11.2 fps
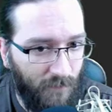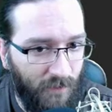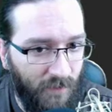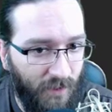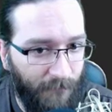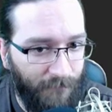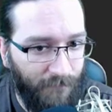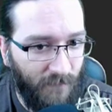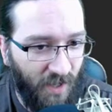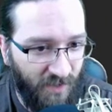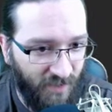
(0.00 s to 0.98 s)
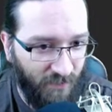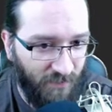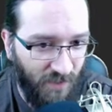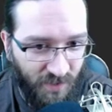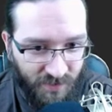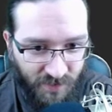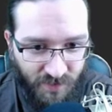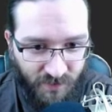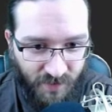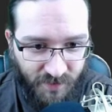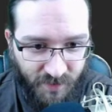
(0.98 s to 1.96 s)
Okay. I think my logic is
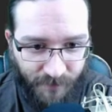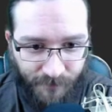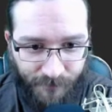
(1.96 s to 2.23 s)
correct here.